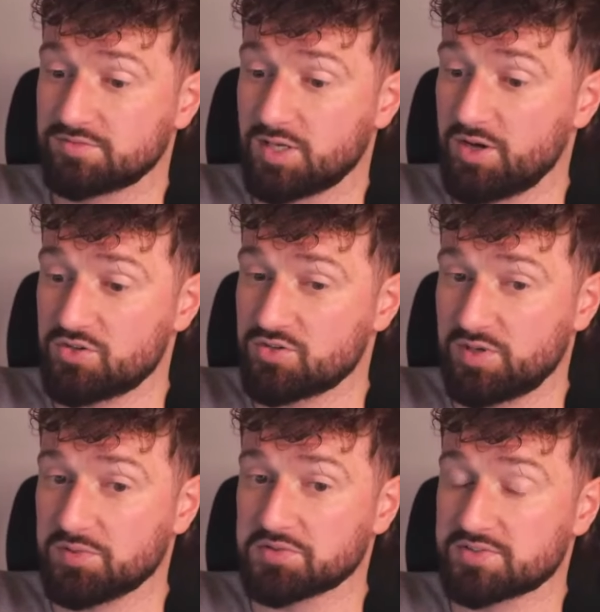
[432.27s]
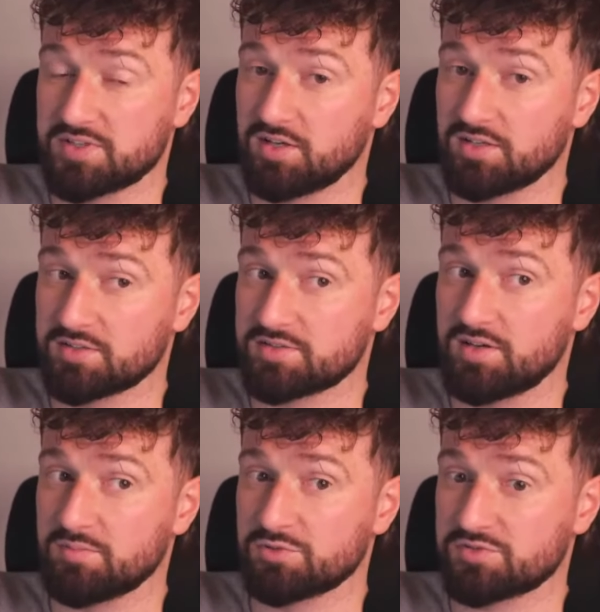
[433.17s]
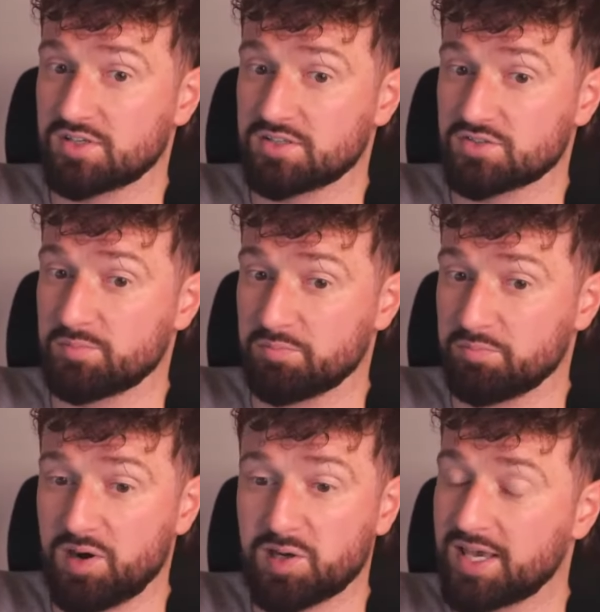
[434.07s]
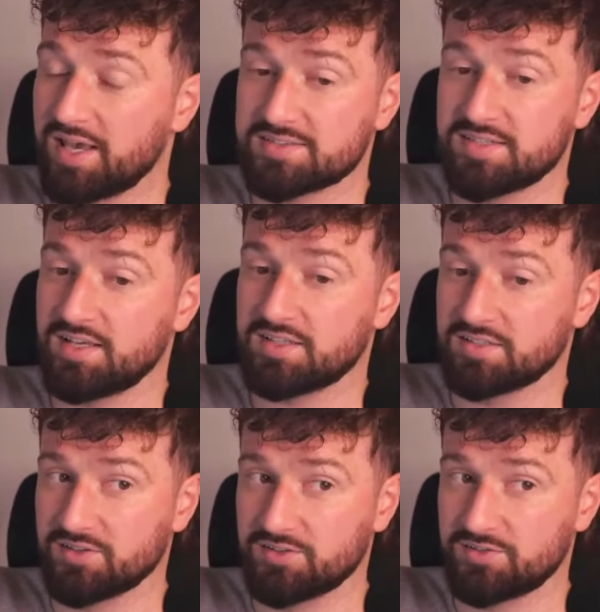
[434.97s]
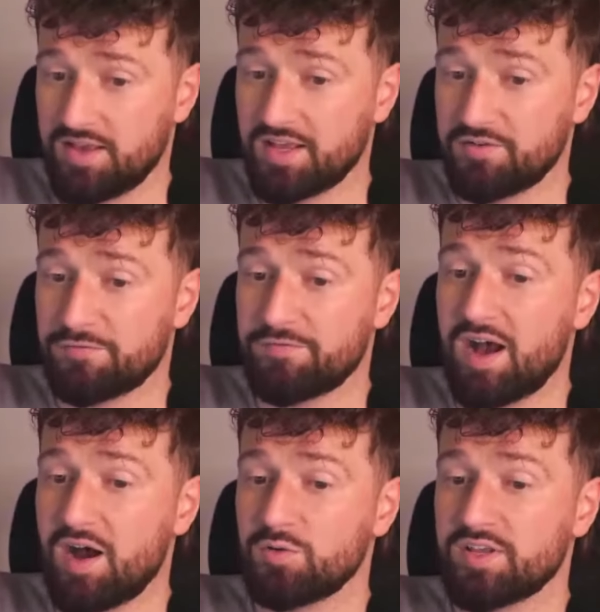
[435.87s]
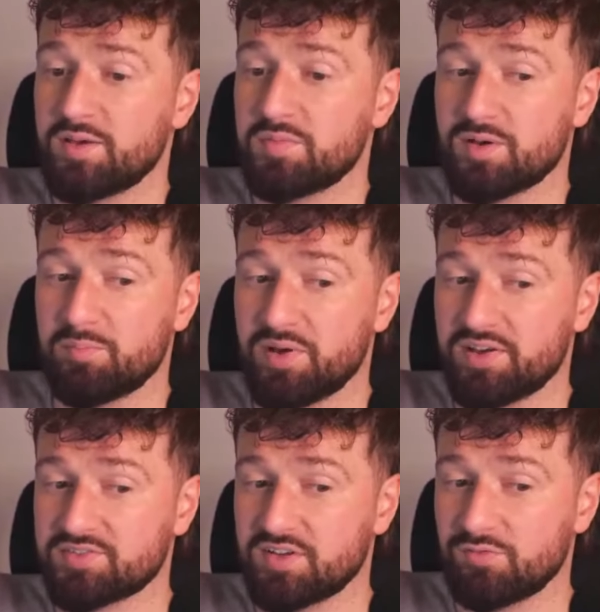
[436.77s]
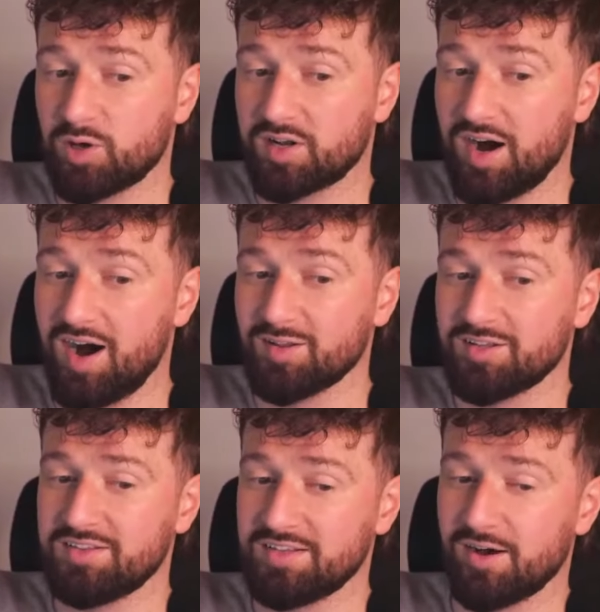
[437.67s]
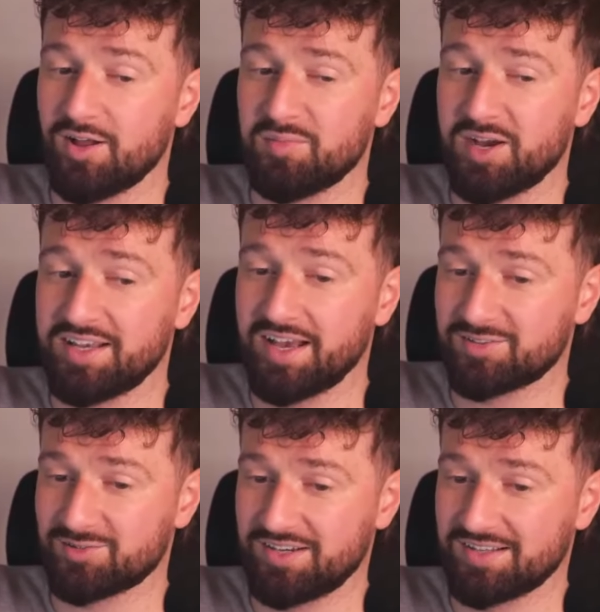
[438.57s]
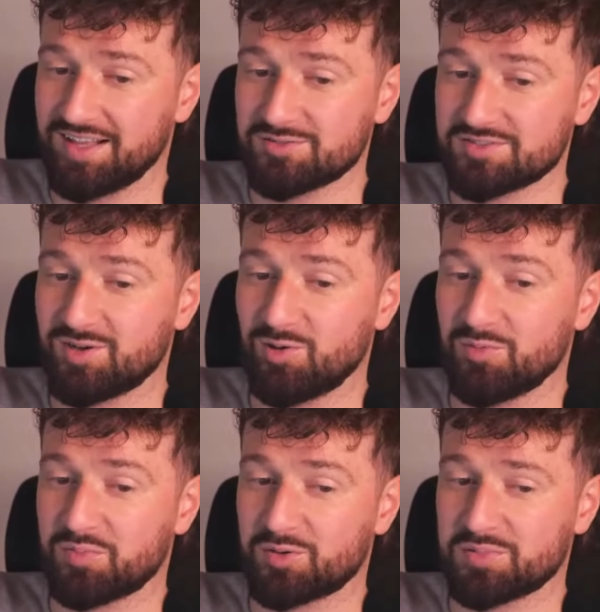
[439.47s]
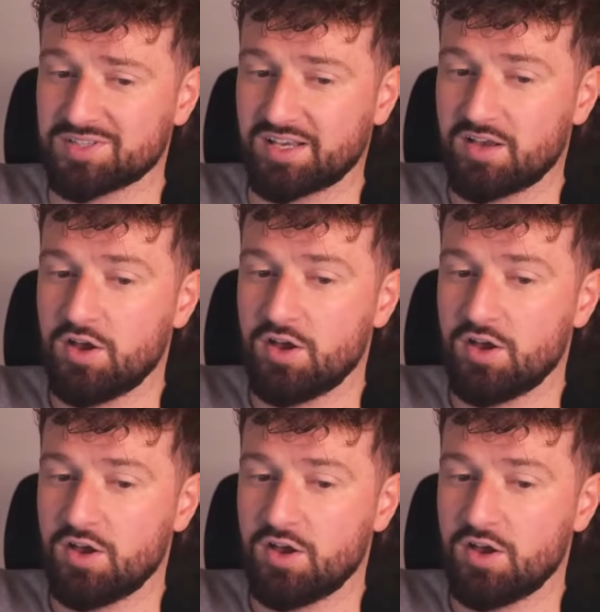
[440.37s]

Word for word: A bunch of people saw Musa just buck-ass naked, dude, and found him the best of what Allah the Almighty had created. That was the whole purpose. Like,